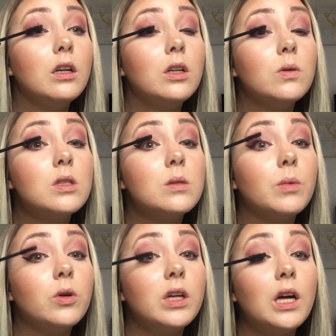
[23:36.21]
do a
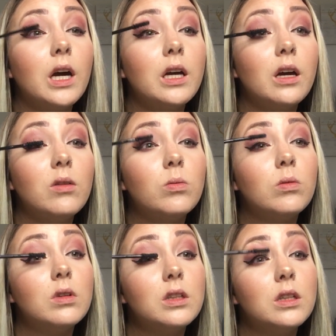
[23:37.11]
smoky eye, I
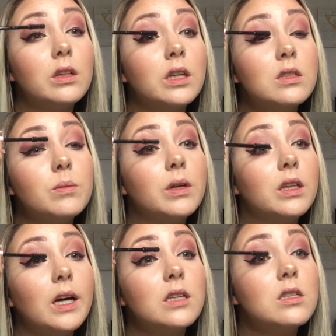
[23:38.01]
really like to put
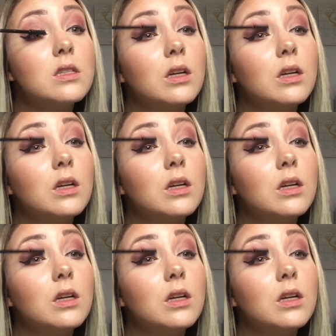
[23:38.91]
lashes